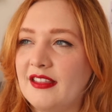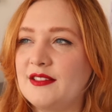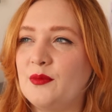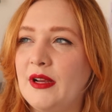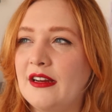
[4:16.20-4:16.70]

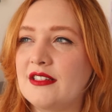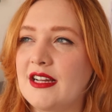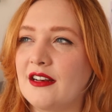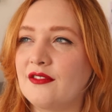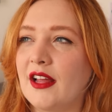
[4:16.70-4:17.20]
this weird
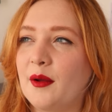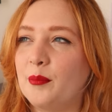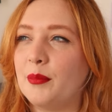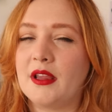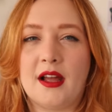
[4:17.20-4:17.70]
kind of
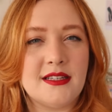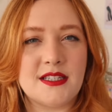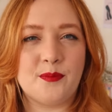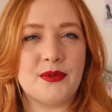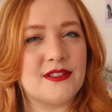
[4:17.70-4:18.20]
like
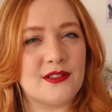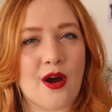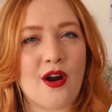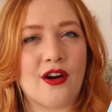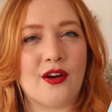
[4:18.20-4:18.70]
blunt,
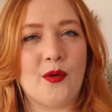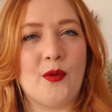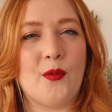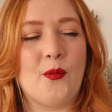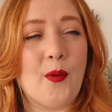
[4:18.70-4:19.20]
bizarre
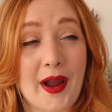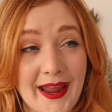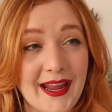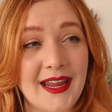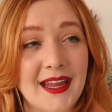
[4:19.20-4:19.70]

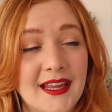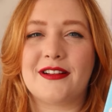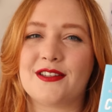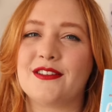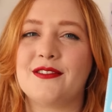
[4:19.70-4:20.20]
way, but
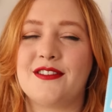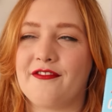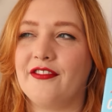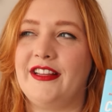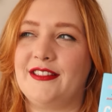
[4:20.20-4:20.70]
there's also
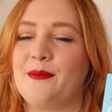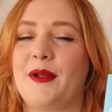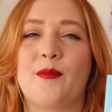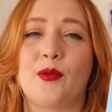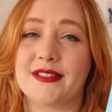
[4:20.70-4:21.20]
definitely some
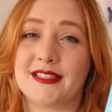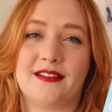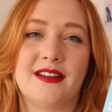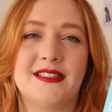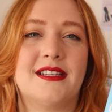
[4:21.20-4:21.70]
like more
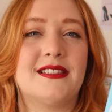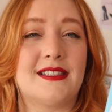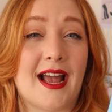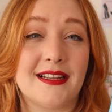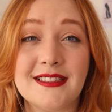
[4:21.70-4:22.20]
serious and
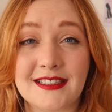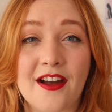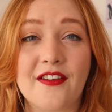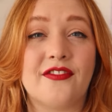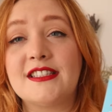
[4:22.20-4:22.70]
sad
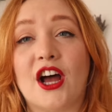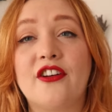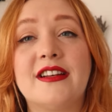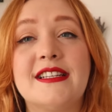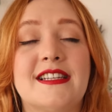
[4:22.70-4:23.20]
stuff. It's
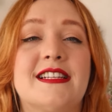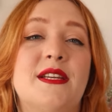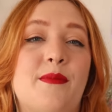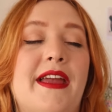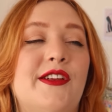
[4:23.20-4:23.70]

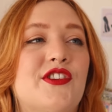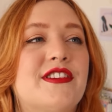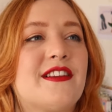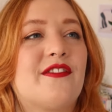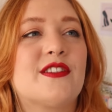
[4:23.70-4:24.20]
160
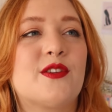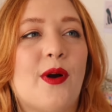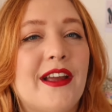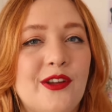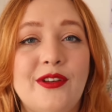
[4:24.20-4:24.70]
pages. It feels
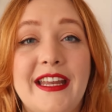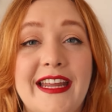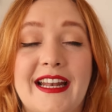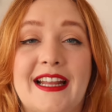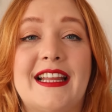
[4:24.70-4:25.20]
quite
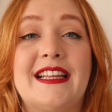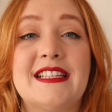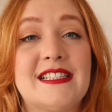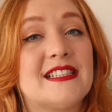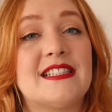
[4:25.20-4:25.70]
unique, and I think
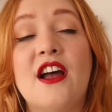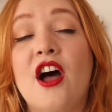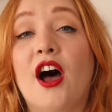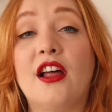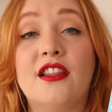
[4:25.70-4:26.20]
this is
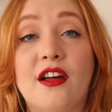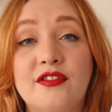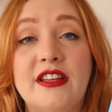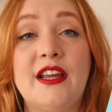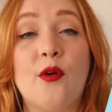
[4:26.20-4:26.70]
a
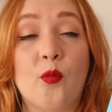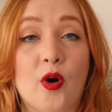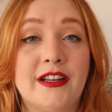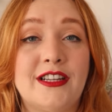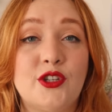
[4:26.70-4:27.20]
lovely
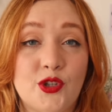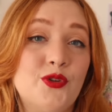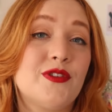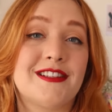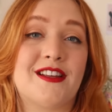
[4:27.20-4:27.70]
one
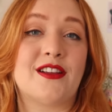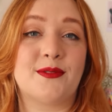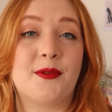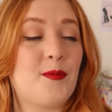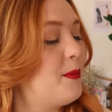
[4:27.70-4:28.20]
to discuss
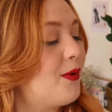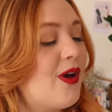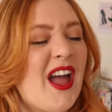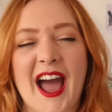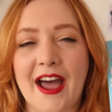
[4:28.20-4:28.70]
with
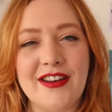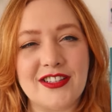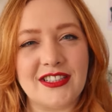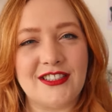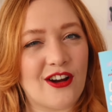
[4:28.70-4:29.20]
people. I haven't
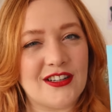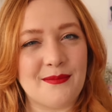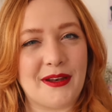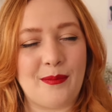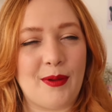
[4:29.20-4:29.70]
actually talked to
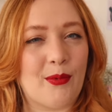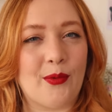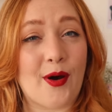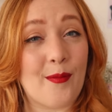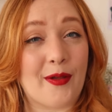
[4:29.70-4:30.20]
many
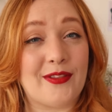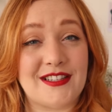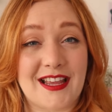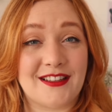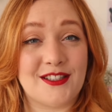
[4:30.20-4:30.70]
people about
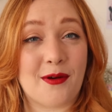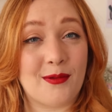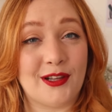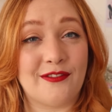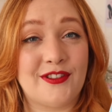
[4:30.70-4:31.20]
this yet, so I
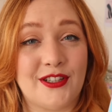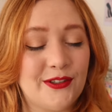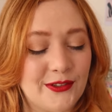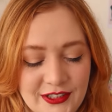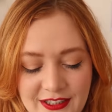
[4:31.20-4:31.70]
would love
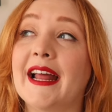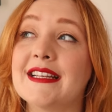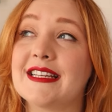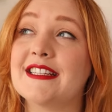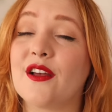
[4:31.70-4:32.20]
to.
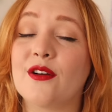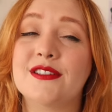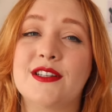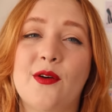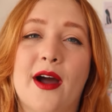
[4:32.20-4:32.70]
And it's
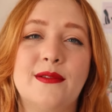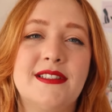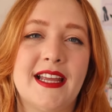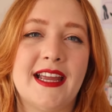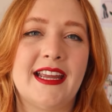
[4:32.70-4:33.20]
also, I would
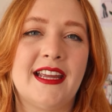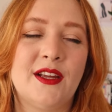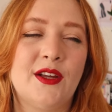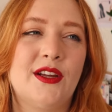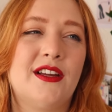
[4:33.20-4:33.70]
say,
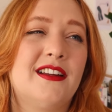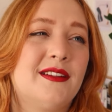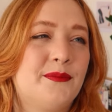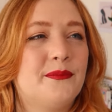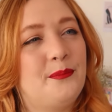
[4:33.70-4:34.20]

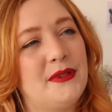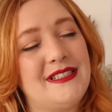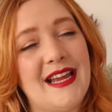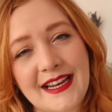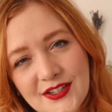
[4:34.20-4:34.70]

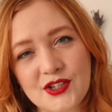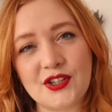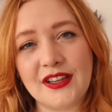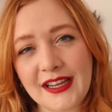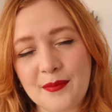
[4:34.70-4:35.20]

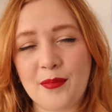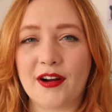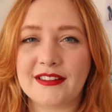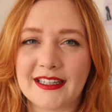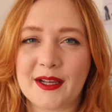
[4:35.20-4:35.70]
potentially
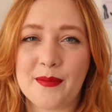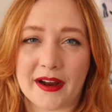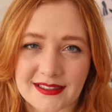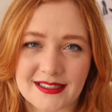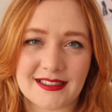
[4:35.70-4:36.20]
partly a
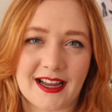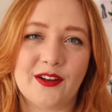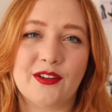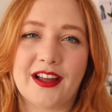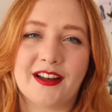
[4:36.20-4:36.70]
comparison
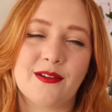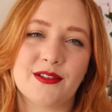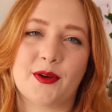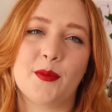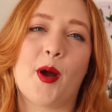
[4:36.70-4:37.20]
title that I know
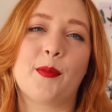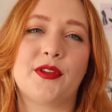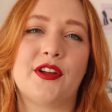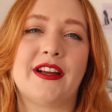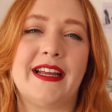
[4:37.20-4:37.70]
is very
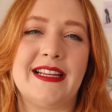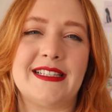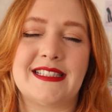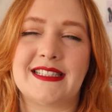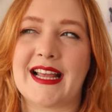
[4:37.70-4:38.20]
popular
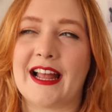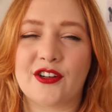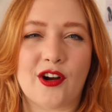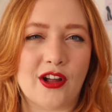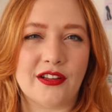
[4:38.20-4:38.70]
is
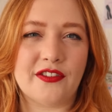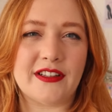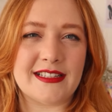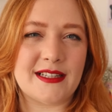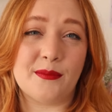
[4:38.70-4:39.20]
Eleanor
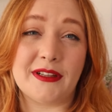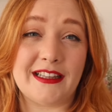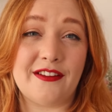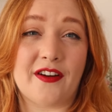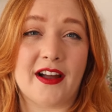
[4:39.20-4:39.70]
Oliphant Is
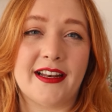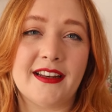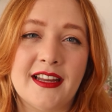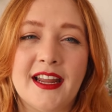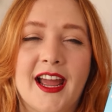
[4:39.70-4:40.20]
Completely
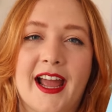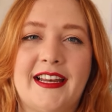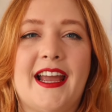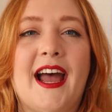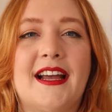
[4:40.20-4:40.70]
Fine, and
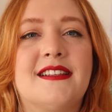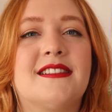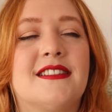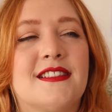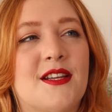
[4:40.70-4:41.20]
it has
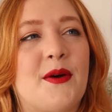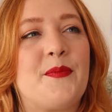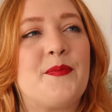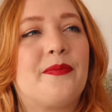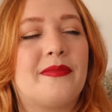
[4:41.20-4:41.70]

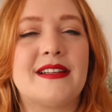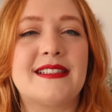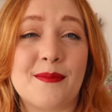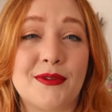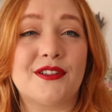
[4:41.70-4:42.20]
some
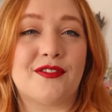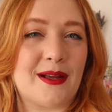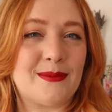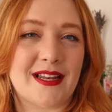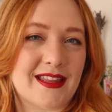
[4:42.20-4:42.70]
similar
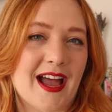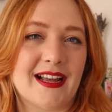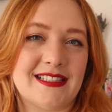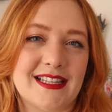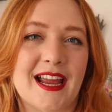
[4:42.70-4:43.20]
vibes to that,
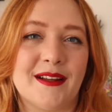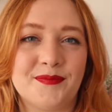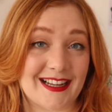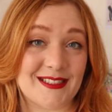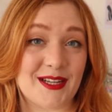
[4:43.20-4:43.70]
I'd say.
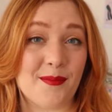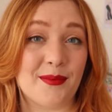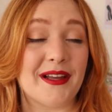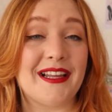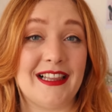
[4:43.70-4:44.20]
Next
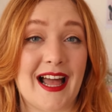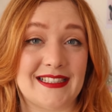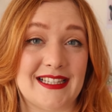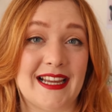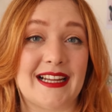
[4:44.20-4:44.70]
up, a
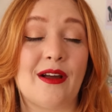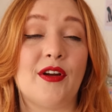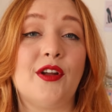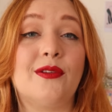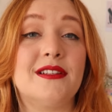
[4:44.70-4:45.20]
classic. Now,
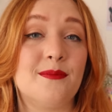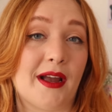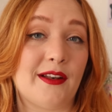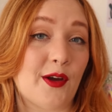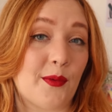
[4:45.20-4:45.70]
I know this
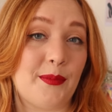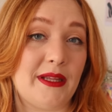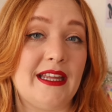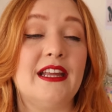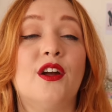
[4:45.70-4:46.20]
might not
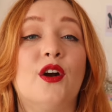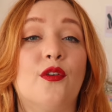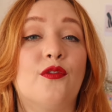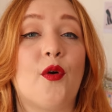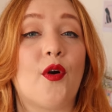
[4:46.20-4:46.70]
be
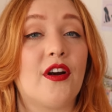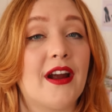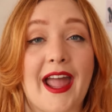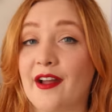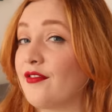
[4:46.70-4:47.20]

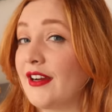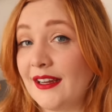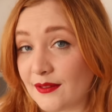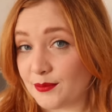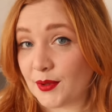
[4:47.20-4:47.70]
for
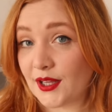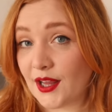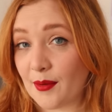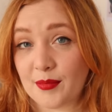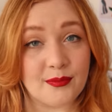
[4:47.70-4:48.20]
every book
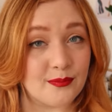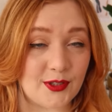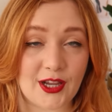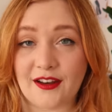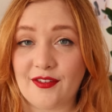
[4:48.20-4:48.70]
club.
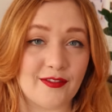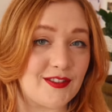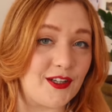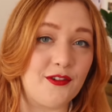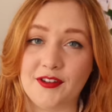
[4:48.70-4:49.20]
You kind of have
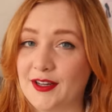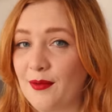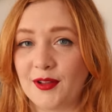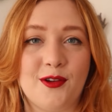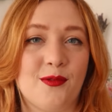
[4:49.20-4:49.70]
to agree
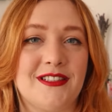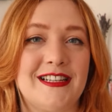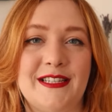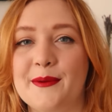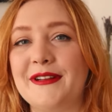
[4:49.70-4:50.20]
whether you want to
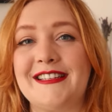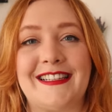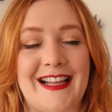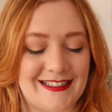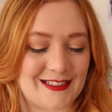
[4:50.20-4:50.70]
dip into
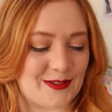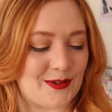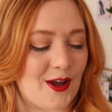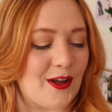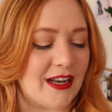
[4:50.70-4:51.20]
classics or
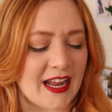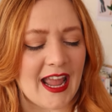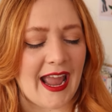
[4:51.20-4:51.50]
not.